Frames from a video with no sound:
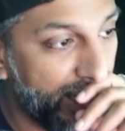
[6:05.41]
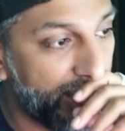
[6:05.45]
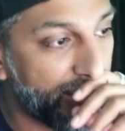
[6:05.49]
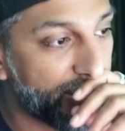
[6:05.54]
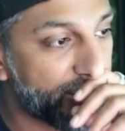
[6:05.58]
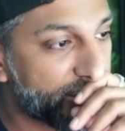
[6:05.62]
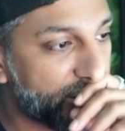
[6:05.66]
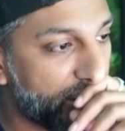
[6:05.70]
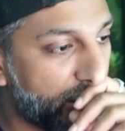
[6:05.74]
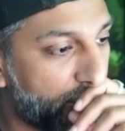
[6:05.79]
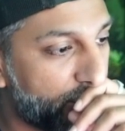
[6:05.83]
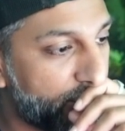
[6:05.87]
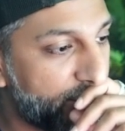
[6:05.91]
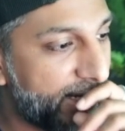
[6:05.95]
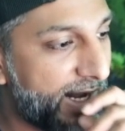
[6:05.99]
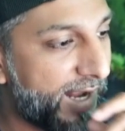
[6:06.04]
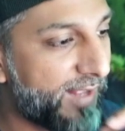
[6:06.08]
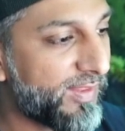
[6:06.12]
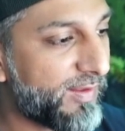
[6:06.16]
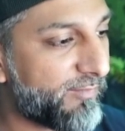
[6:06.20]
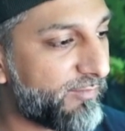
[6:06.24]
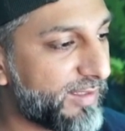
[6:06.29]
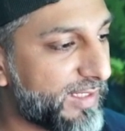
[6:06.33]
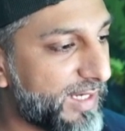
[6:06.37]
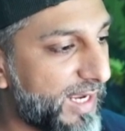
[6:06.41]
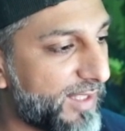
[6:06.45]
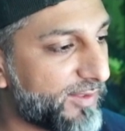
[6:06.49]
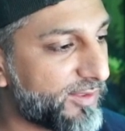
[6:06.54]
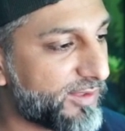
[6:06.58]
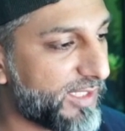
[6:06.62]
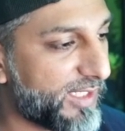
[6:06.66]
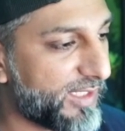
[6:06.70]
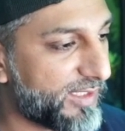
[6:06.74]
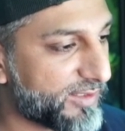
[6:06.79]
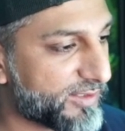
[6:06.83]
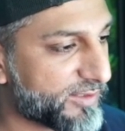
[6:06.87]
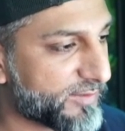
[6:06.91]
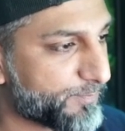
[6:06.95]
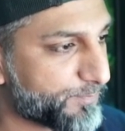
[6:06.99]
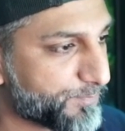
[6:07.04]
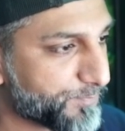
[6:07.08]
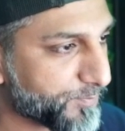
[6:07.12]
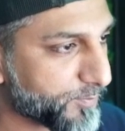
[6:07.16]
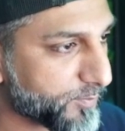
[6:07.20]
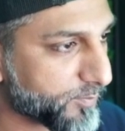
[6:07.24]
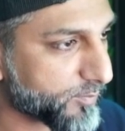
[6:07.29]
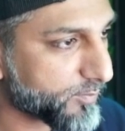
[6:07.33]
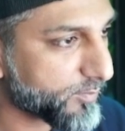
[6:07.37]
So now that we got this,
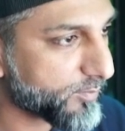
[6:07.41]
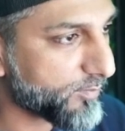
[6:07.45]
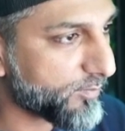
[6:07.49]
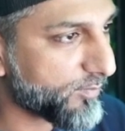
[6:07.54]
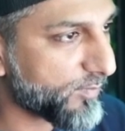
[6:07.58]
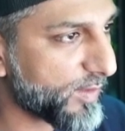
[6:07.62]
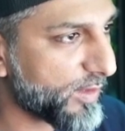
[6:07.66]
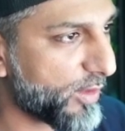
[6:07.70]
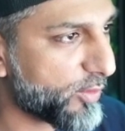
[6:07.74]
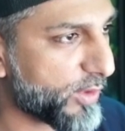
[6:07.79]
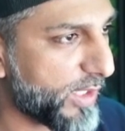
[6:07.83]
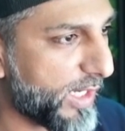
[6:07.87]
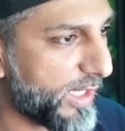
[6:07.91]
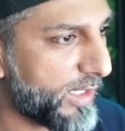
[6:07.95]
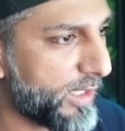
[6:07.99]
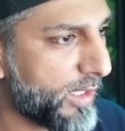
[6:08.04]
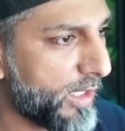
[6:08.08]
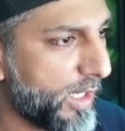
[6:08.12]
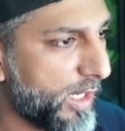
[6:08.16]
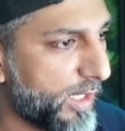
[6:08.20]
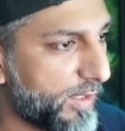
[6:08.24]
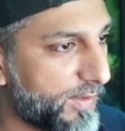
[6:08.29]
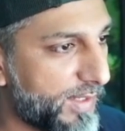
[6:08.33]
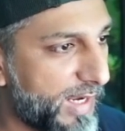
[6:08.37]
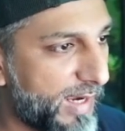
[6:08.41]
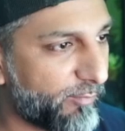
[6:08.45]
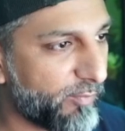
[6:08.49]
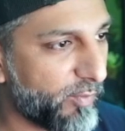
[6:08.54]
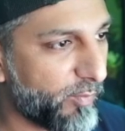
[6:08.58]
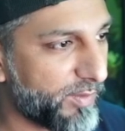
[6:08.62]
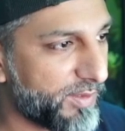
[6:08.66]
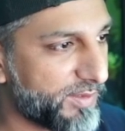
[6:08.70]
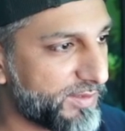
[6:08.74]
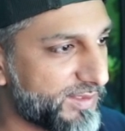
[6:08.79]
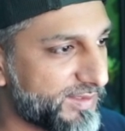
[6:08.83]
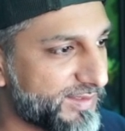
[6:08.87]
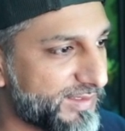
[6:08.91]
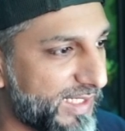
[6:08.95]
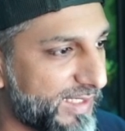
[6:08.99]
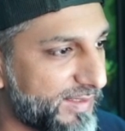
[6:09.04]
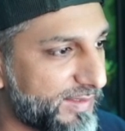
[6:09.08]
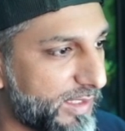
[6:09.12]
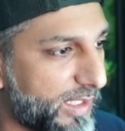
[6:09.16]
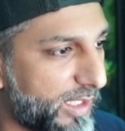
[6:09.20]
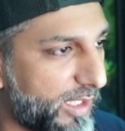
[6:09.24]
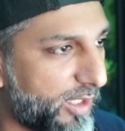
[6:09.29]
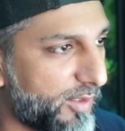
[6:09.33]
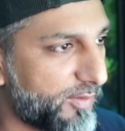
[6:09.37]
Okay, now we want to design
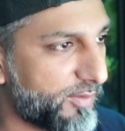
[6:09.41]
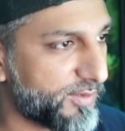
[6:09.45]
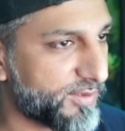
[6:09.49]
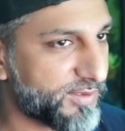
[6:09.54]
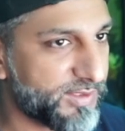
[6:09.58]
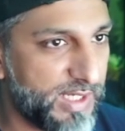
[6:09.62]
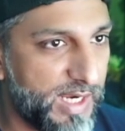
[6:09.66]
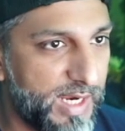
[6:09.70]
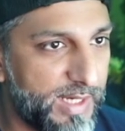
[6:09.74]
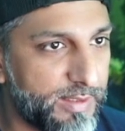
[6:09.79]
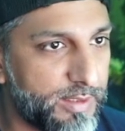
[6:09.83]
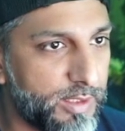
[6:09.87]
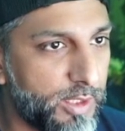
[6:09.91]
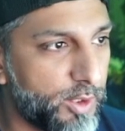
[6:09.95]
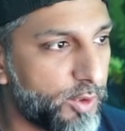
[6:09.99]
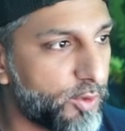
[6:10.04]
the other side.